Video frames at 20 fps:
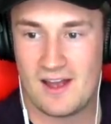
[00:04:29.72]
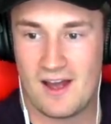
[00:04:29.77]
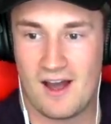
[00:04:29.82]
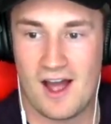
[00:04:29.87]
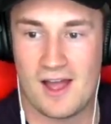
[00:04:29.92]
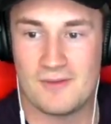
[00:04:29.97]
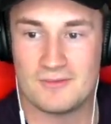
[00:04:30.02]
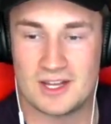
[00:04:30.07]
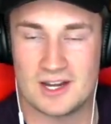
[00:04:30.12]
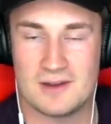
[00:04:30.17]

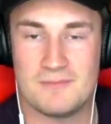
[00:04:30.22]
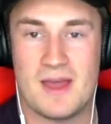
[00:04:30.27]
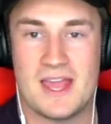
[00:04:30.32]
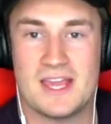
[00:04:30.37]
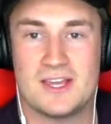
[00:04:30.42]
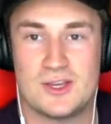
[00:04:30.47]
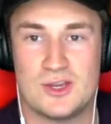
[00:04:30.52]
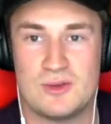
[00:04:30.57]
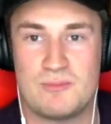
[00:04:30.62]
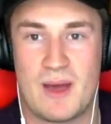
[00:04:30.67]
I'm gonna
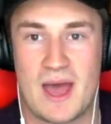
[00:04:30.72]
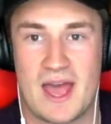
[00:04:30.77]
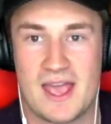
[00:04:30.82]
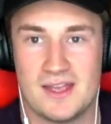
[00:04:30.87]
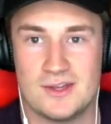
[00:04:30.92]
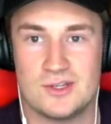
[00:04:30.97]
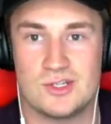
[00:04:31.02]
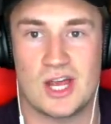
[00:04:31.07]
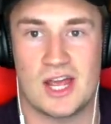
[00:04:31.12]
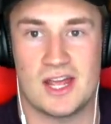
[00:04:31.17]
make you
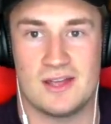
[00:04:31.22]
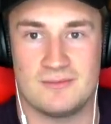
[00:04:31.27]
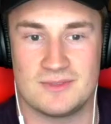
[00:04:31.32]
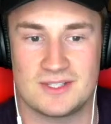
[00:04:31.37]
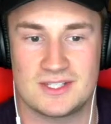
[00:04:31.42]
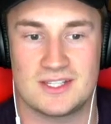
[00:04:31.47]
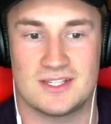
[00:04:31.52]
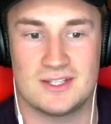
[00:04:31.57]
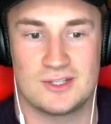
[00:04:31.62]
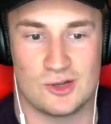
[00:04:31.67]
pay,
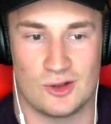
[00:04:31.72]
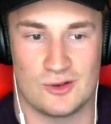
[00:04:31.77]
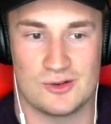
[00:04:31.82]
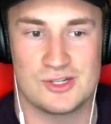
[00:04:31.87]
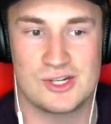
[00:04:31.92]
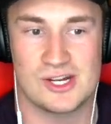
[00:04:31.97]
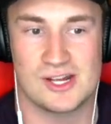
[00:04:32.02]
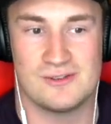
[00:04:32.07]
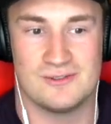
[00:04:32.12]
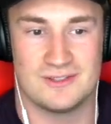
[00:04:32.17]
James.
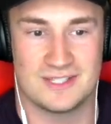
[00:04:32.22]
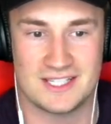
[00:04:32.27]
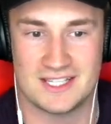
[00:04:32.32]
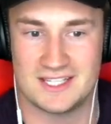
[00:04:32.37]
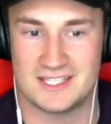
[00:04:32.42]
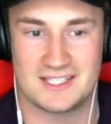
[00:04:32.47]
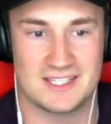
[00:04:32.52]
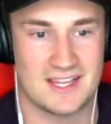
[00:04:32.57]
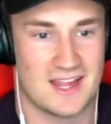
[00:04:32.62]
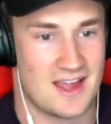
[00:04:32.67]
Jon Jones
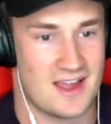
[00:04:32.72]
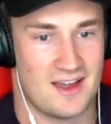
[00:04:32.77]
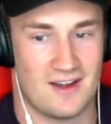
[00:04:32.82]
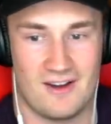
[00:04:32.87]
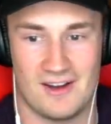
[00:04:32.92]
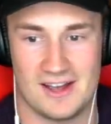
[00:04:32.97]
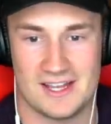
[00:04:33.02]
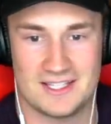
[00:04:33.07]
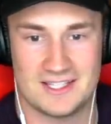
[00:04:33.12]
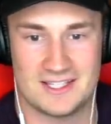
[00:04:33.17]
is.
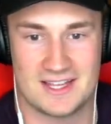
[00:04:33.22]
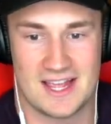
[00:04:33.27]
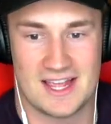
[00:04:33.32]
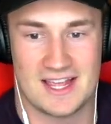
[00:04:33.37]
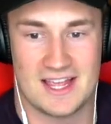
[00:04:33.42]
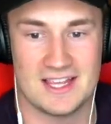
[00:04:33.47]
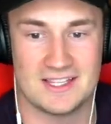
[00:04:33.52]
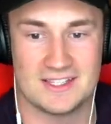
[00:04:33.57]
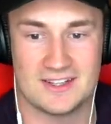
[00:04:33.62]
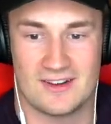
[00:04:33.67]
Oh, he's
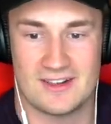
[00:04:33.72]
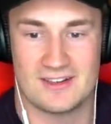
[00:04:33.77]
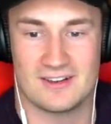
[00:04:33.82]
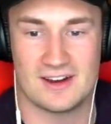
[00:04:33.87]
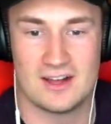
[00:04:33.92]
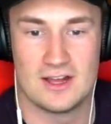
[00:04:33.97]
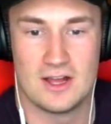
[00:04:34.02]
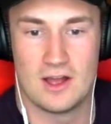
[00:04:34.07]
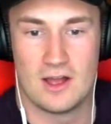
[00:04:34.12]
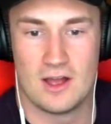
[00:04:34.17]
he's not
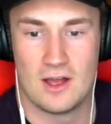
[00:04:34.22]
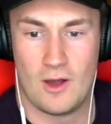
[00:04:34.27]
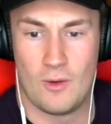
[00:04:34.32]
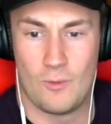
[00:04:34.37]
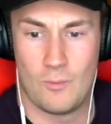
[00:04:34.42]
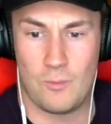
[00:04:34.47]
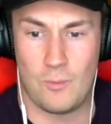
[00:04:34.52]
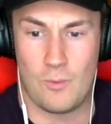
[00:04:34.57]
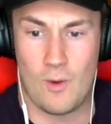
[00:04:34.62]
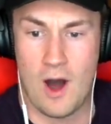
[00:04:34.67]
even.
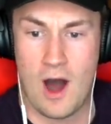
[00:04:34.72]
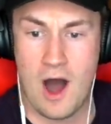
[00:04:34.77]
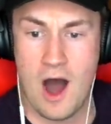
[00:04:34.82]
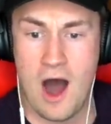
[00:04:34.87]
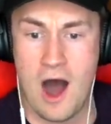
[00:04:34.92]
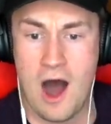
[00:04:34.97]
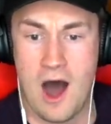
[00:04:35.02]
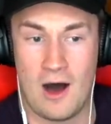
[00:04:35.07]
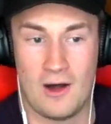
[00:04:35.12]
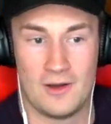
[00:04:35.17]

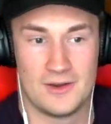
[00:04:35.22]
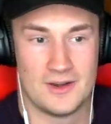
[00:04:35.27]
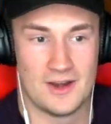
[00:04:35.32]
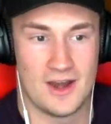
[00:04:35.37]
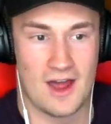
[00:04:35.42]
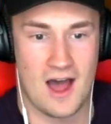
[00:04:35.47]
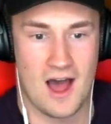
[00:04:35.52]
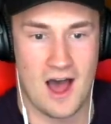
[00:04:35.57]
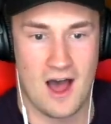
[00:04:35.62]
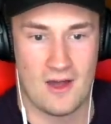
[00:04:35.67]
Oh
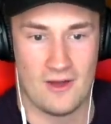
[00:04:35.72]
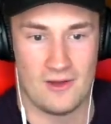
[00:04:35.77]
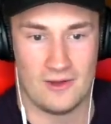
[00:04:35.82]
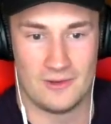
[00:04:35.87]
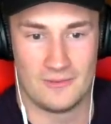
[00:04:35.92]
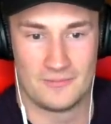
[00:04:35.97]
no.